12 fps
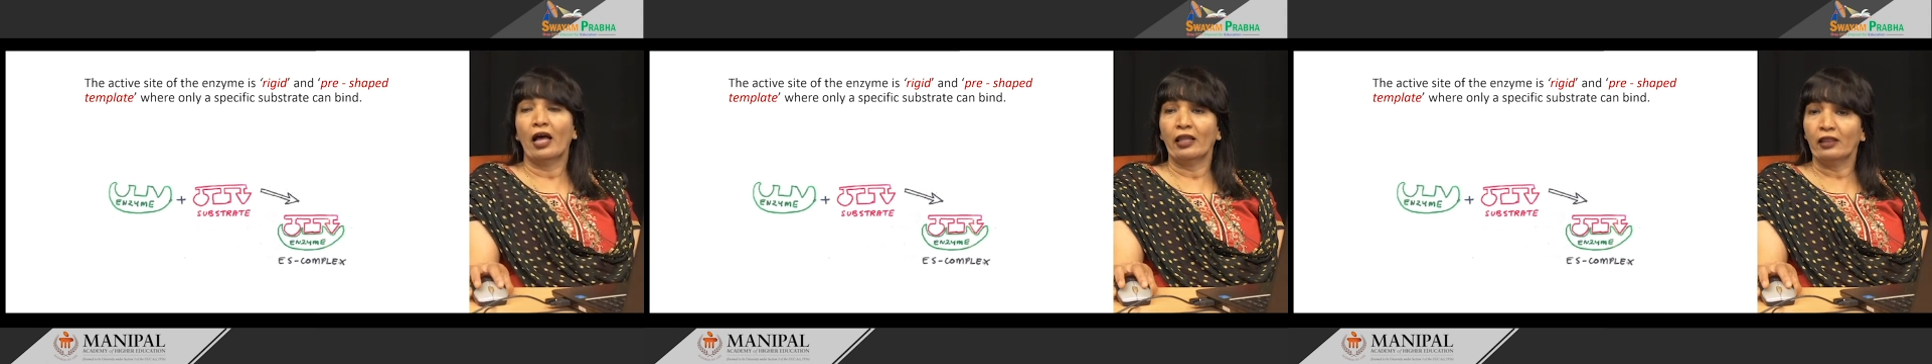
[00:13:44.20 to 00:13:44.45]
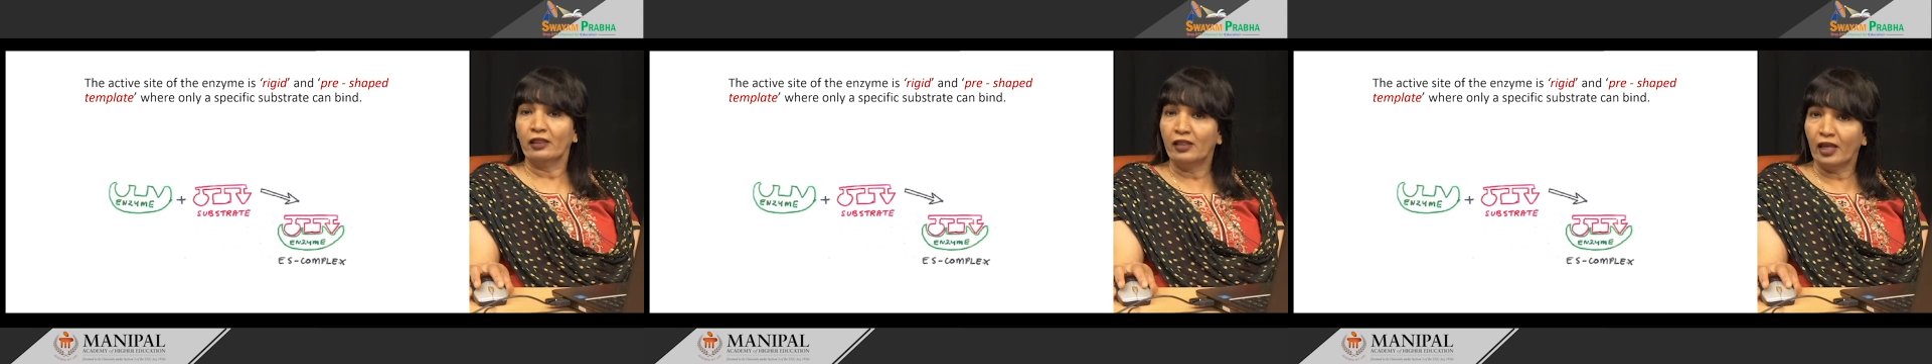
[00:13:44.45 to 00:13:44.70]

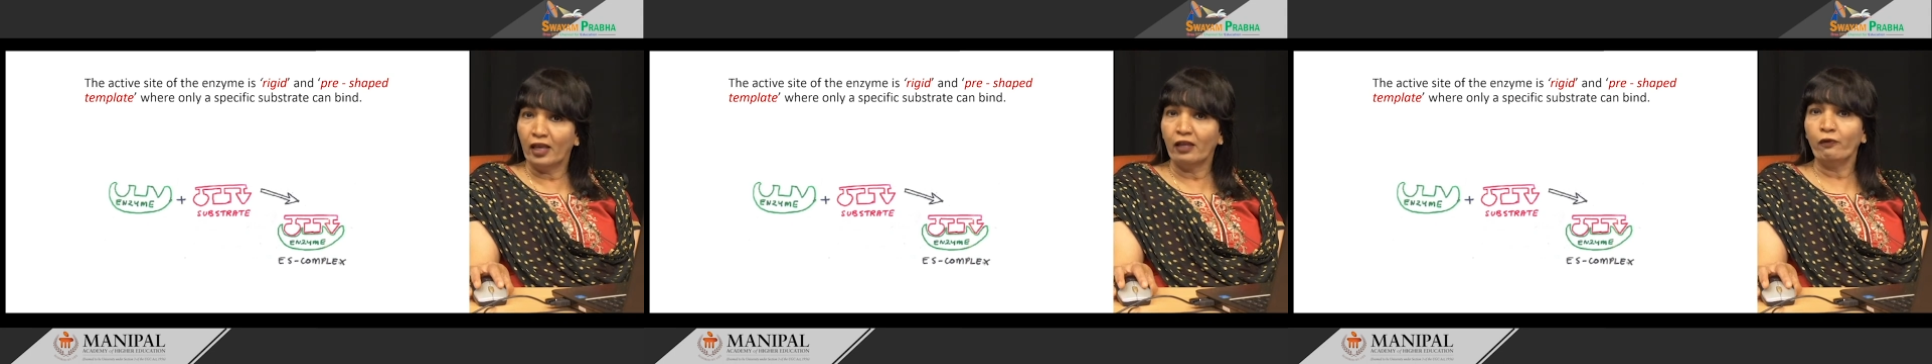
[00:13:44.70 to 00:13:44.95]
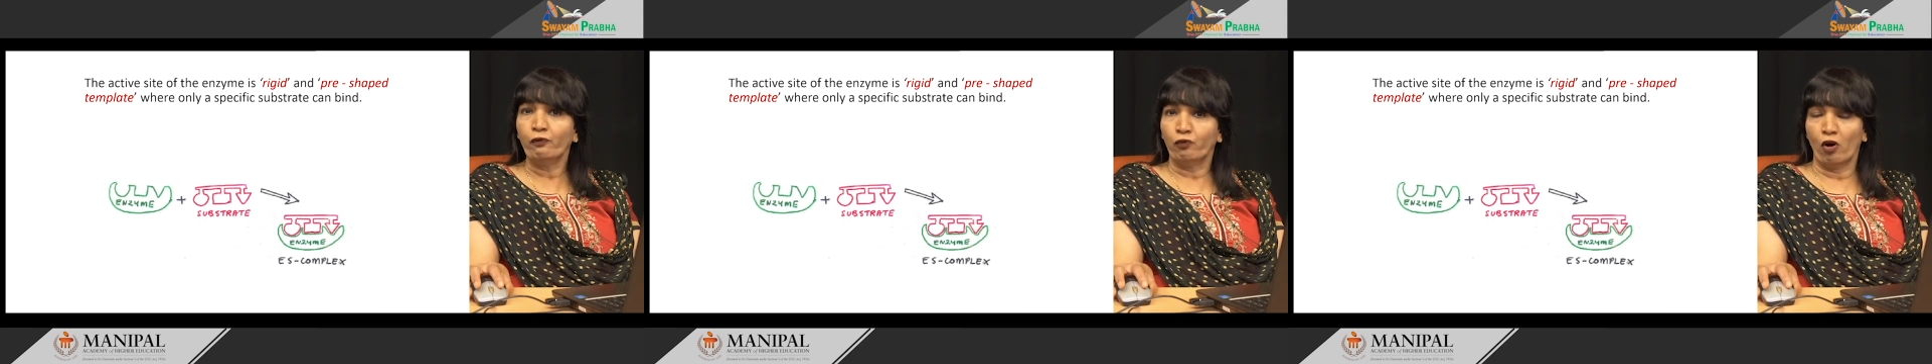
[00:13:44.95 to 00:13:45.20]
and
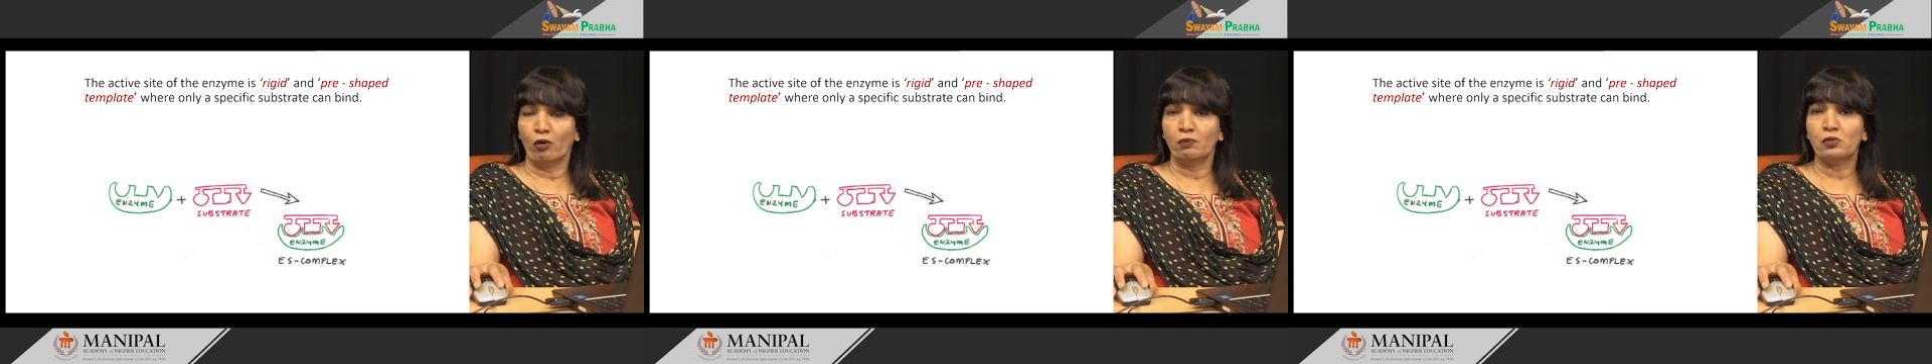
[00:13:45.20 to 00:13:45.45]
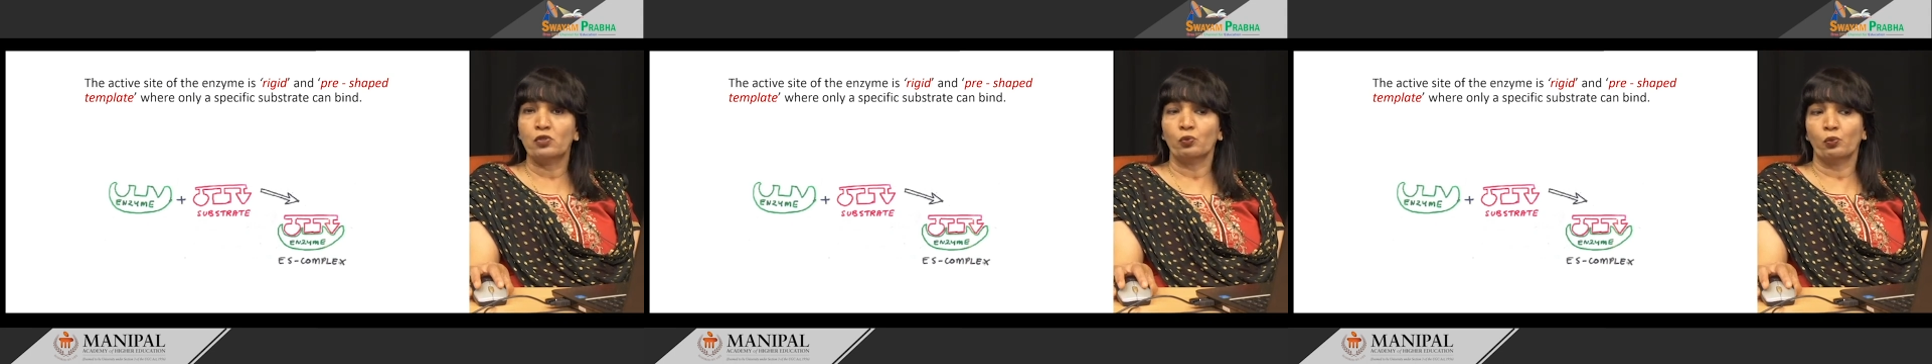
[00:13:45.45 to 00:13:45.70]
there
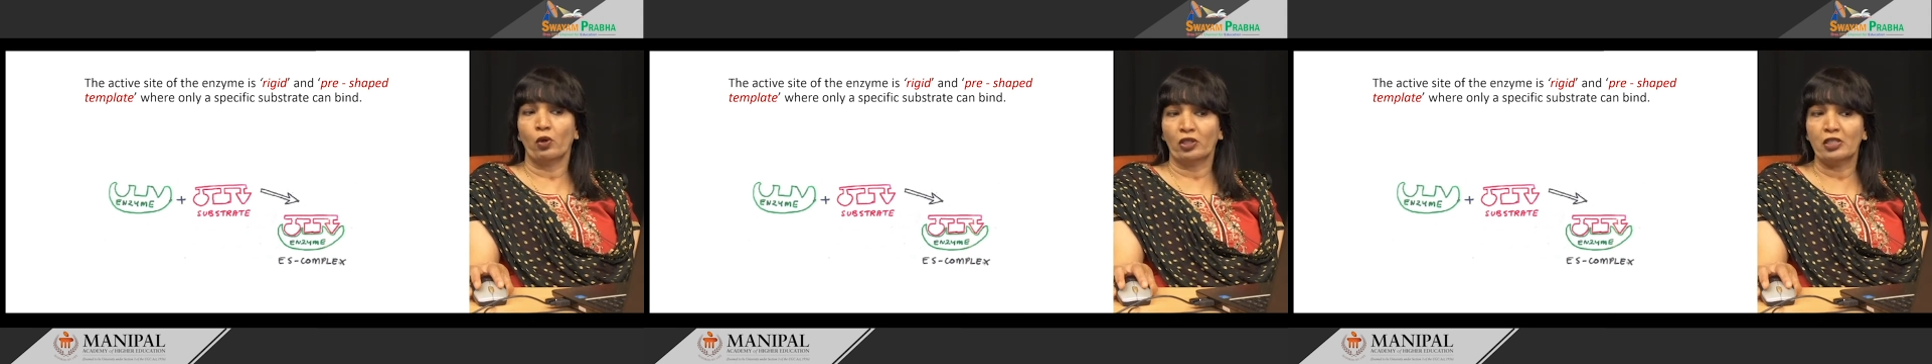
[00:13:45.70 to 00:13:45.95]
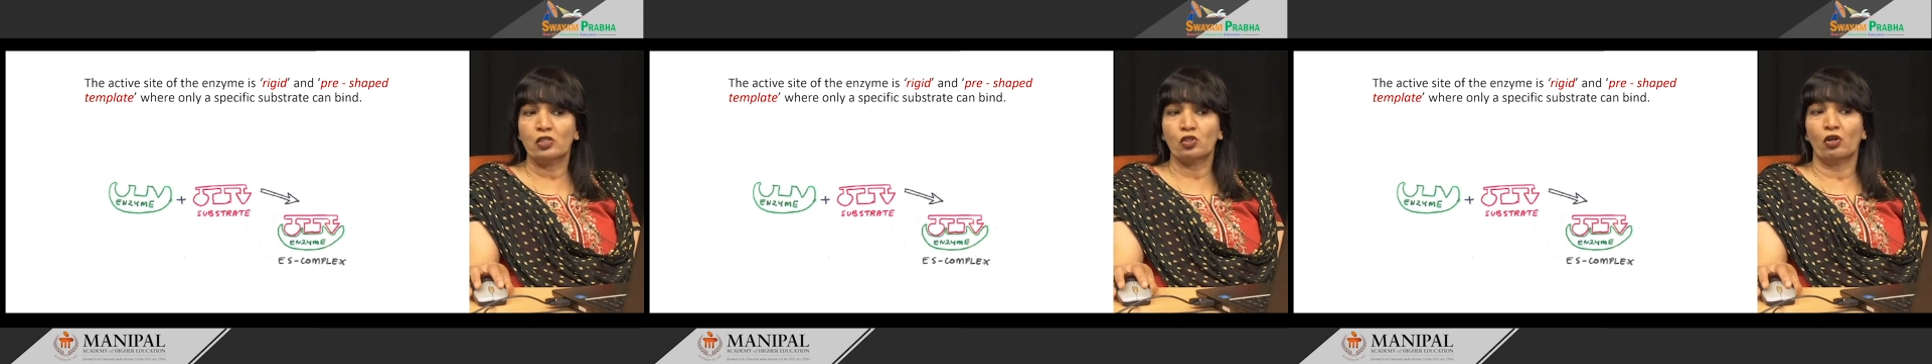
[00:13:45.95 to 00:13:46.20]
forms
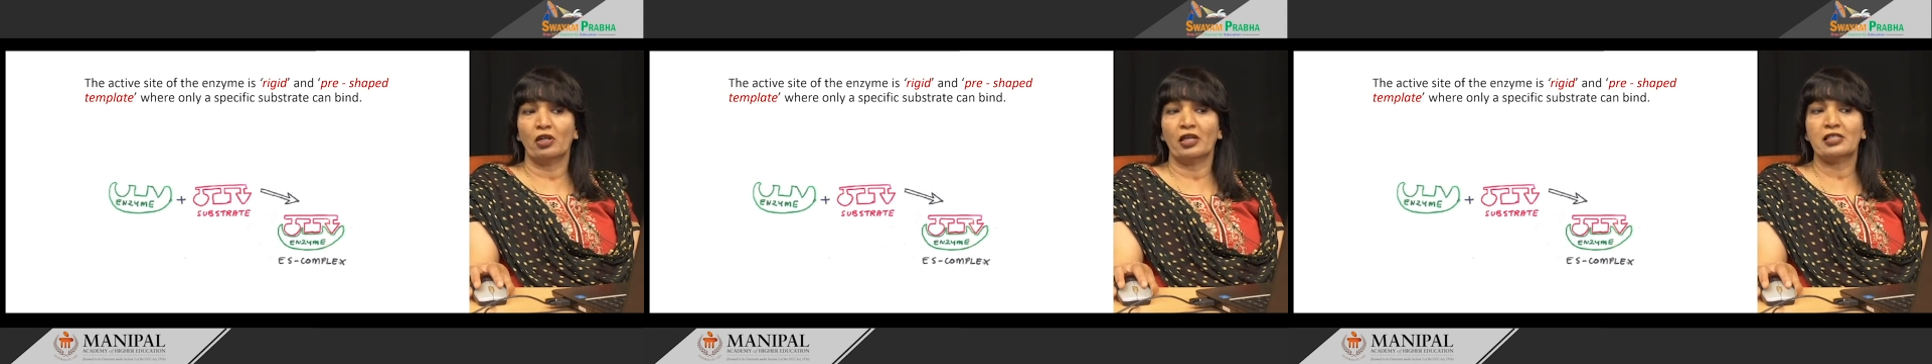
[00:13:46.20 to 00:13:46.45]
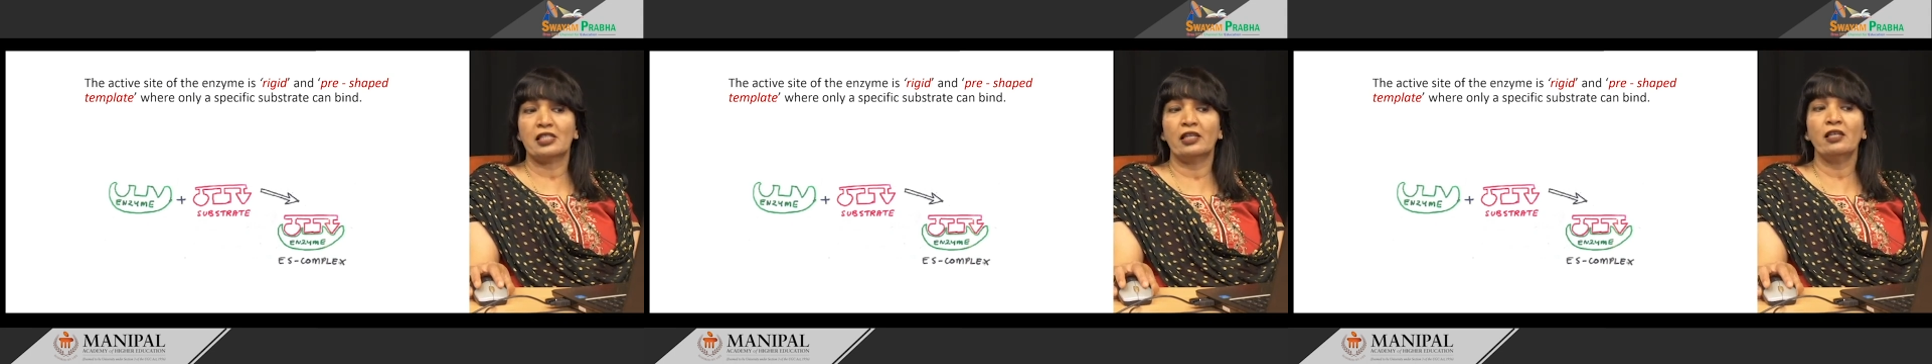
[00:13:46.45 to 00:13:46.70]
what is called
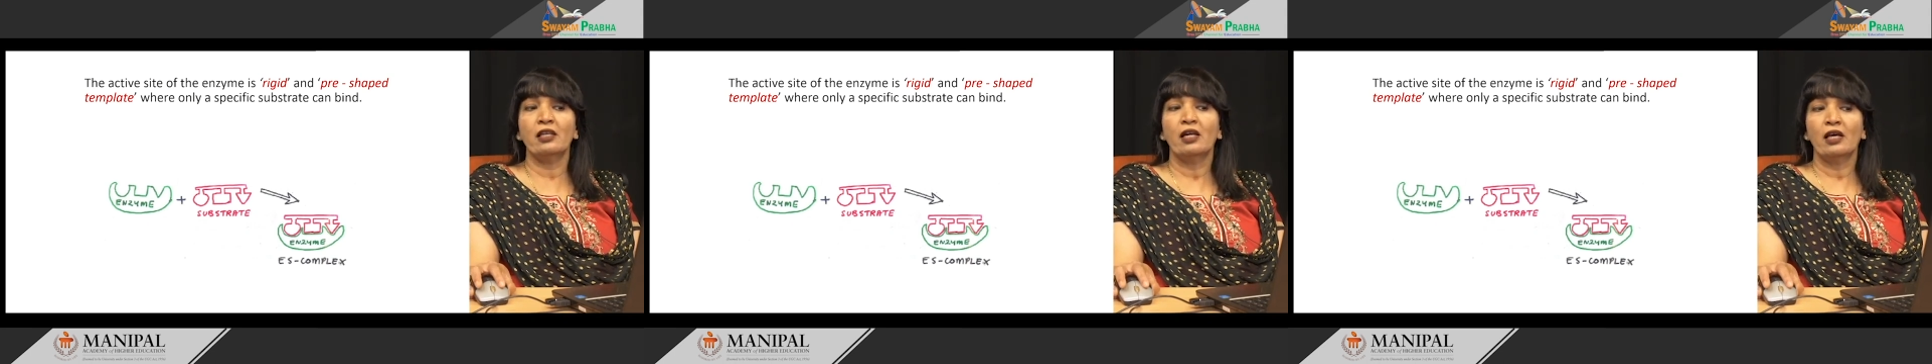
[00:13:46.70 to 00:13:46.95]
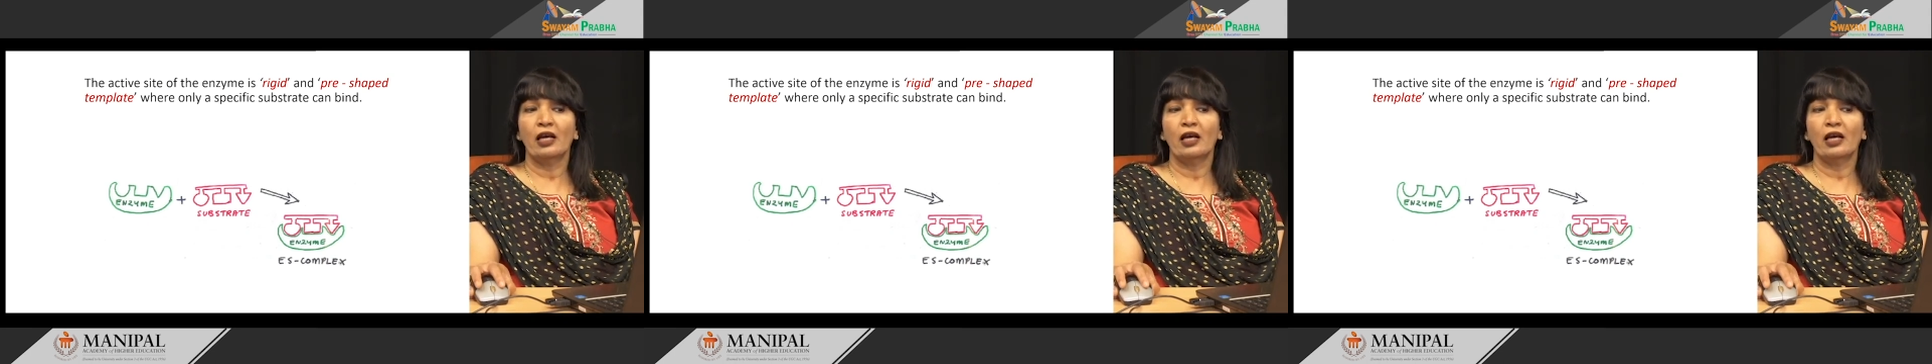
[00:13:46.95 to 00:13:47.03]
as an